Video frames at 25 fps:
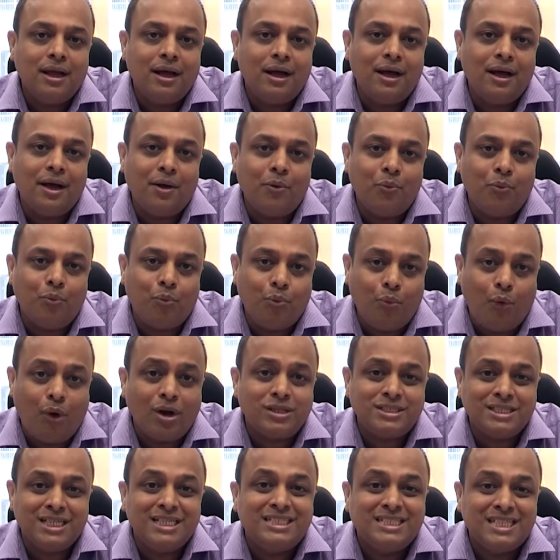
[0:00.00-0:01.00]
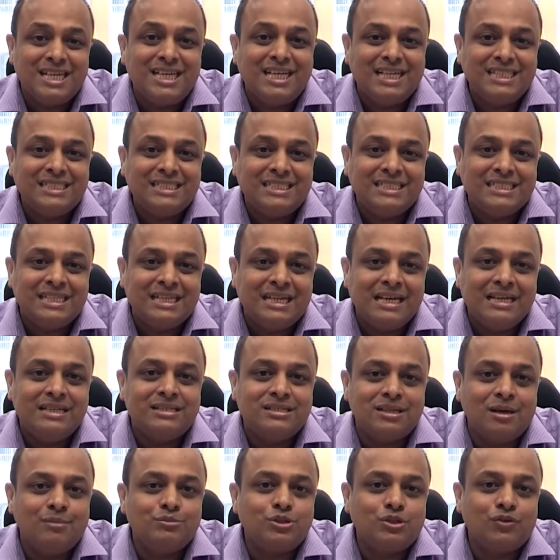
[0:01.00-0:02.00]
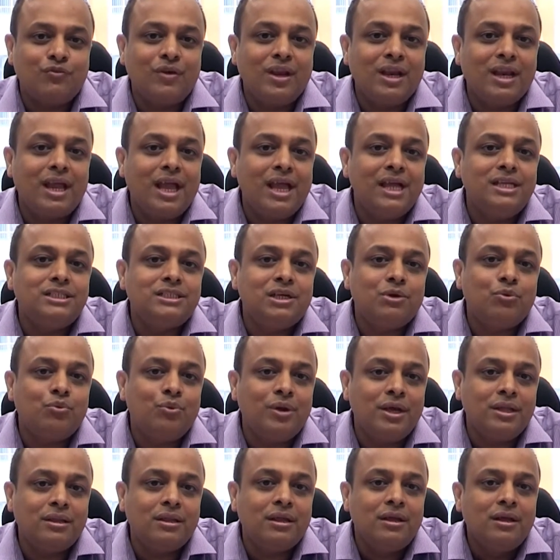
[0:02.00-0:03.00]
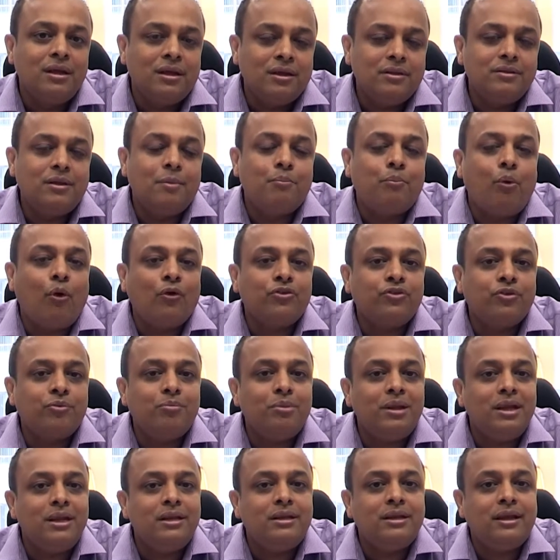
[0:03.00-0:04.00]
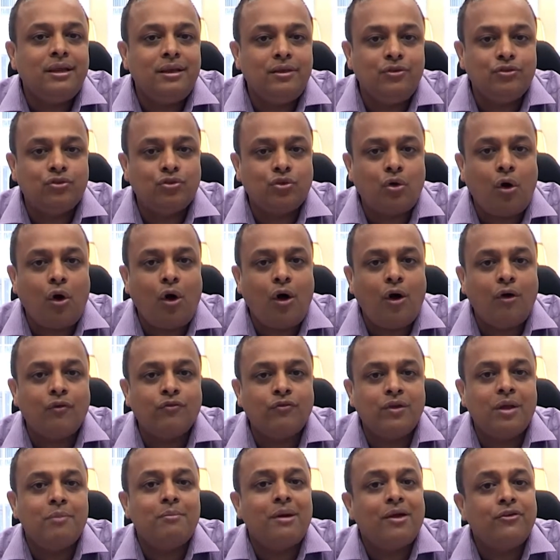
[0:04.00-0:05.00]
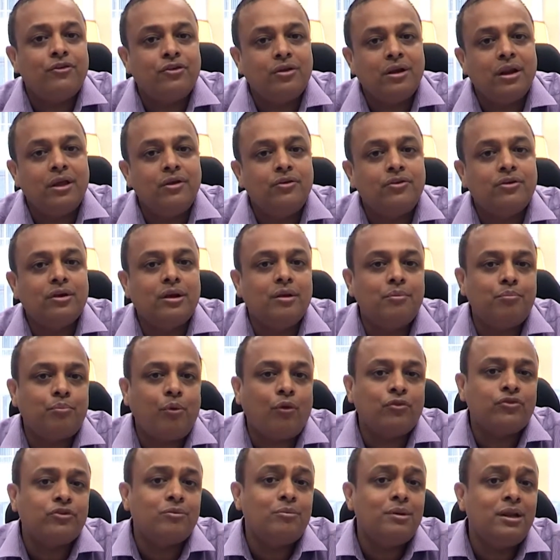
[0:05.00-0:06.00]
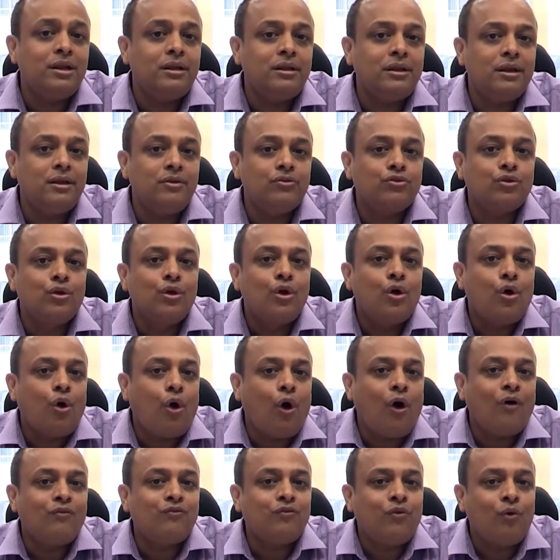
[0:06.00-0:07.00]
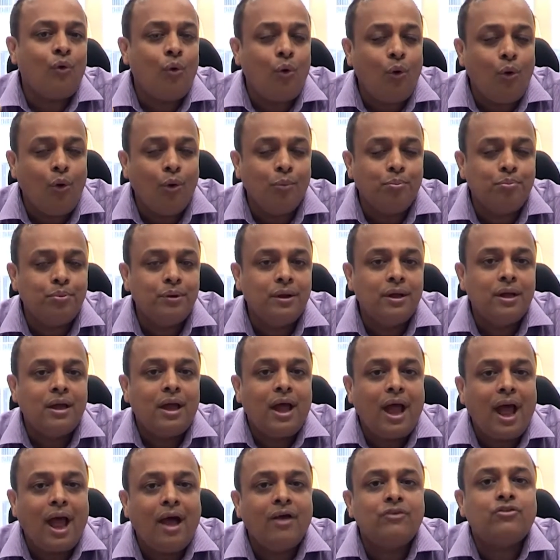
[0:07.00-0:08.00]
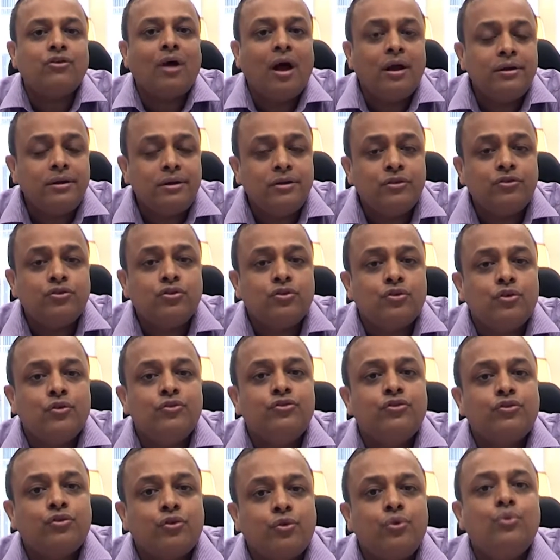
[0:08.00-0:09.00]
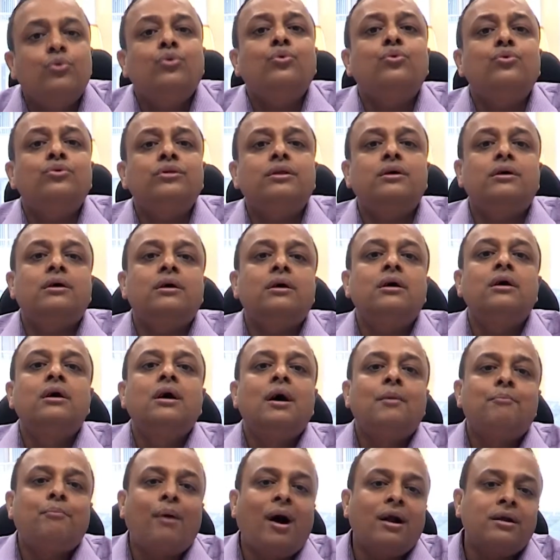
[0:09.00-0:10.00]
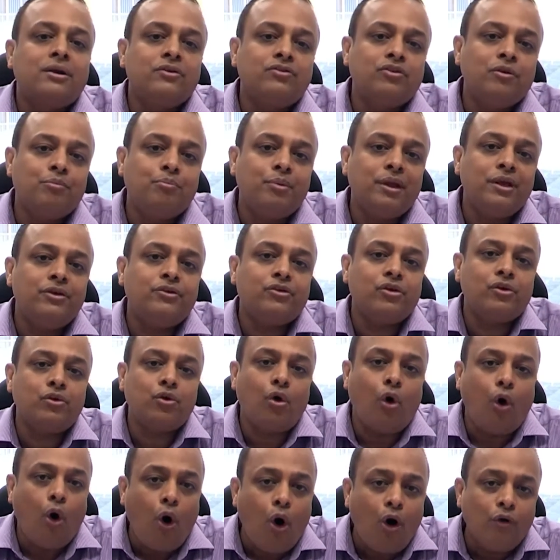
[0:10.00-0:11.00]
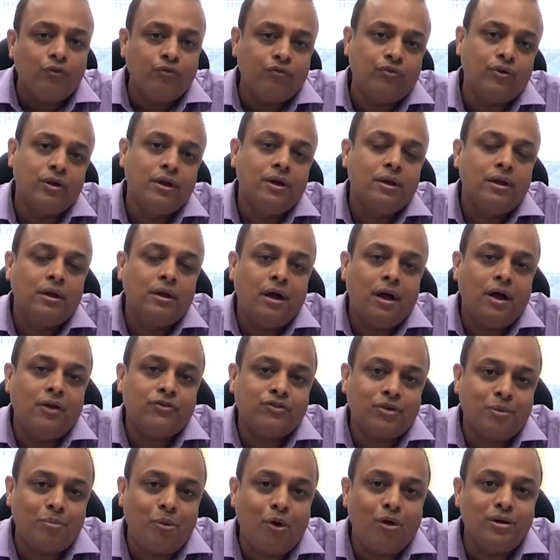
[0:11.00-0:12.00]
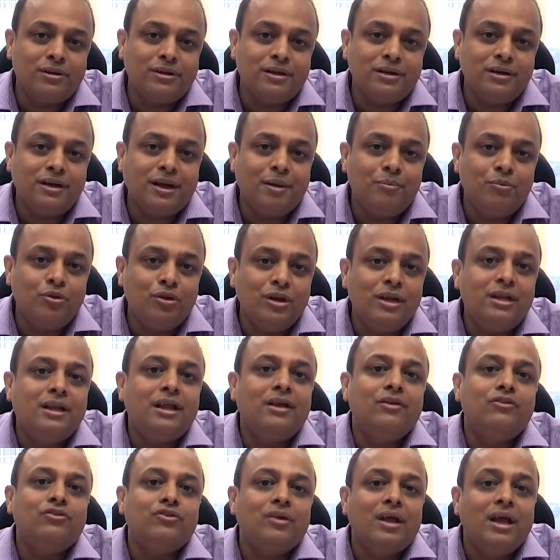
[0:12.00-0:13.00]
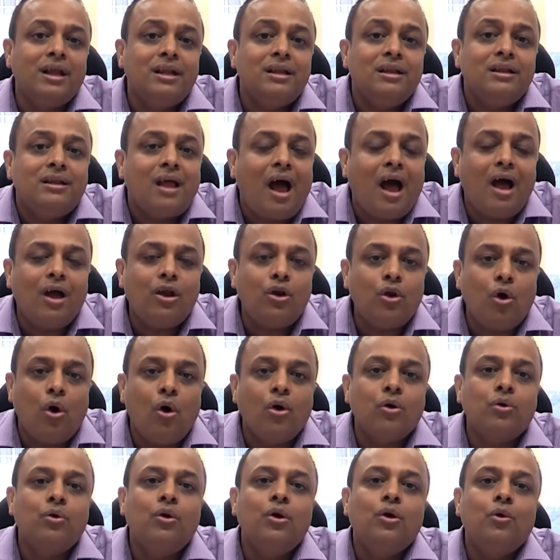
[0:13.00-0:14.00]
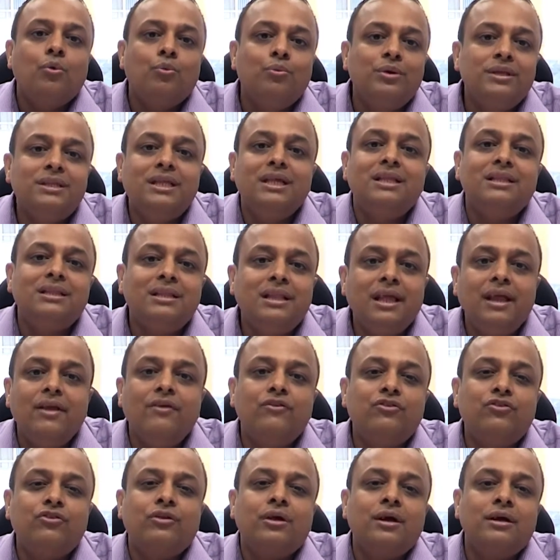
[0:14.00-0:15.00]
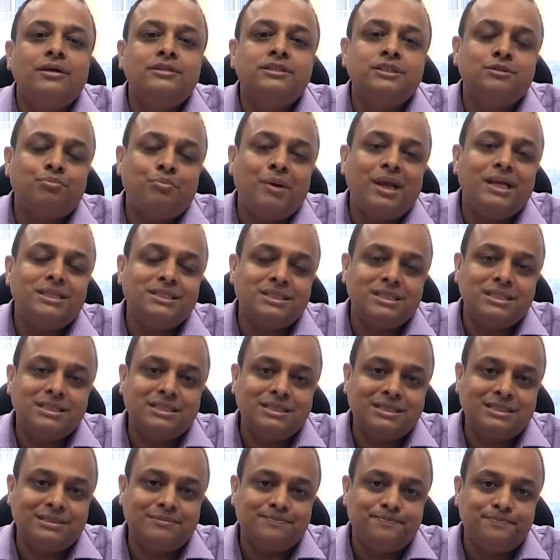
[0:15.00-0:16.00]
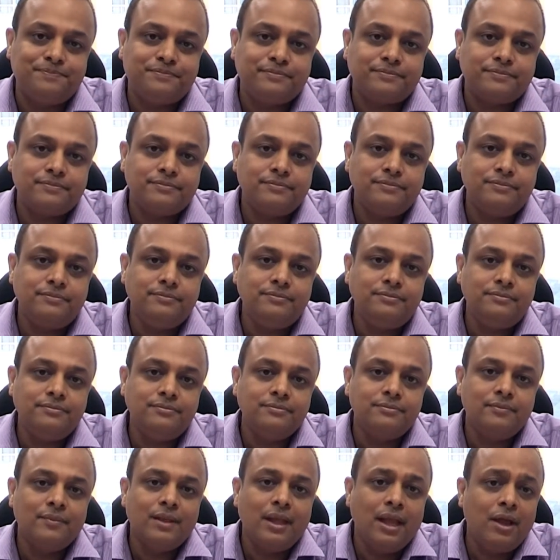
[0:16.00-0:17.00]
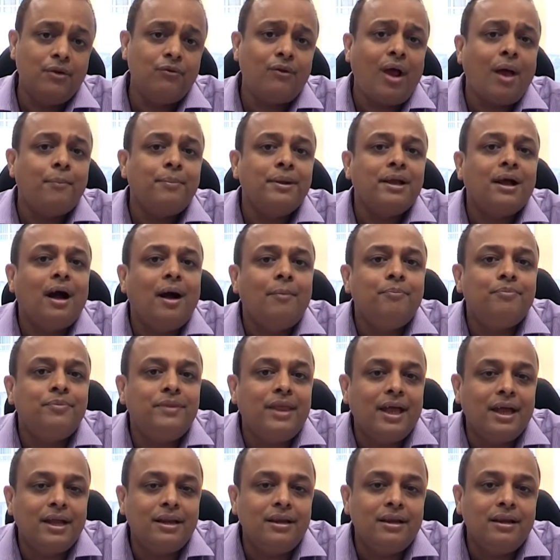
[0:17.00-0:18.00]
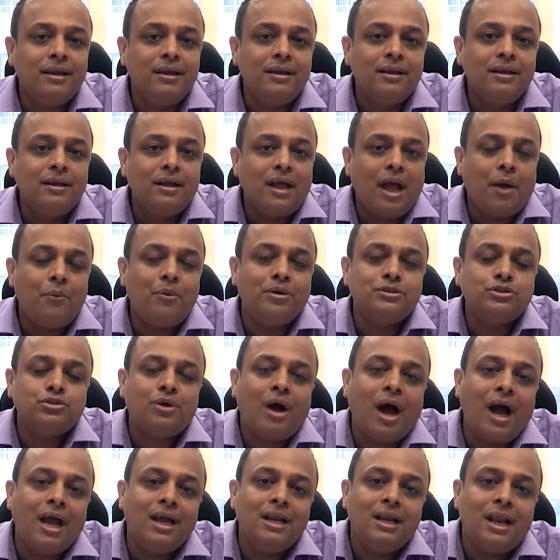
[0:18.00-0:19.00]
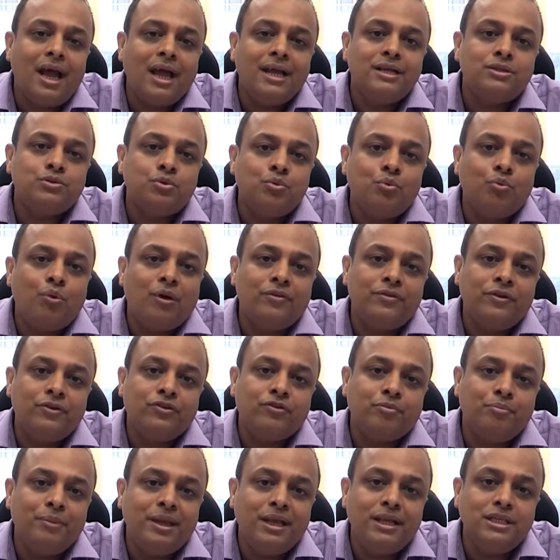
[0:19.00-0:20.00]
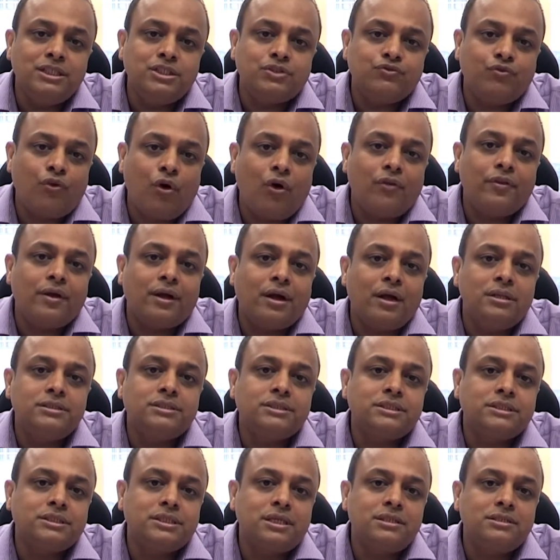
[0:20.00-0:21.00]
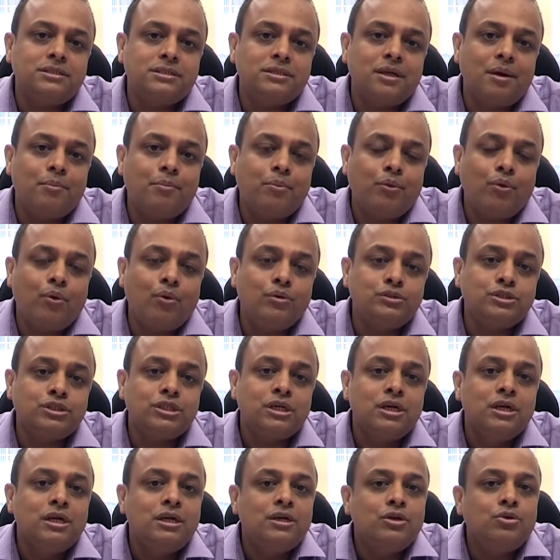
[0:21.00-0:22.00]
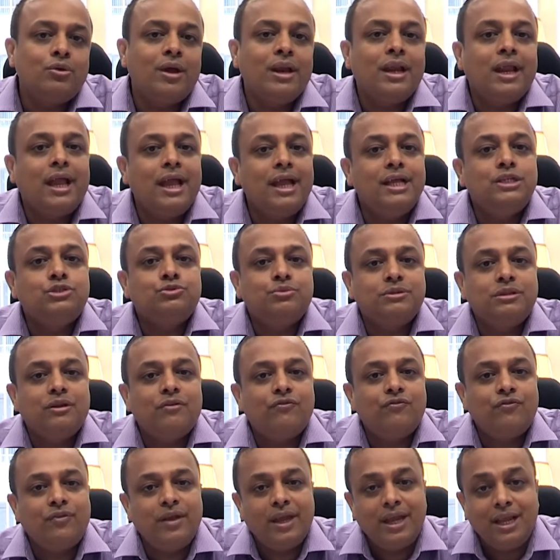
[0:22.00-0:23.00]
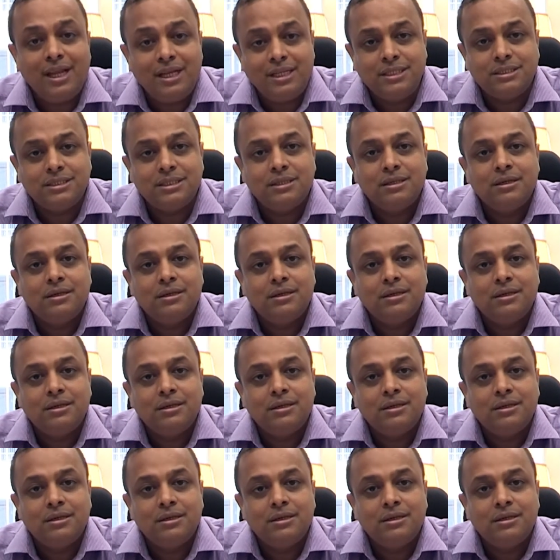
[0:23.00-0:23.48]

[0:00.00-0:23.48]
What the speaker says: what it is in terms of engaging with the possibilities of imagination, possibilities of hope, as understood through the participation of subaltern communities in dialogue within these spaces. In wrapping up then, I want to highlight what this means for the culture-centered approach to engage with the field.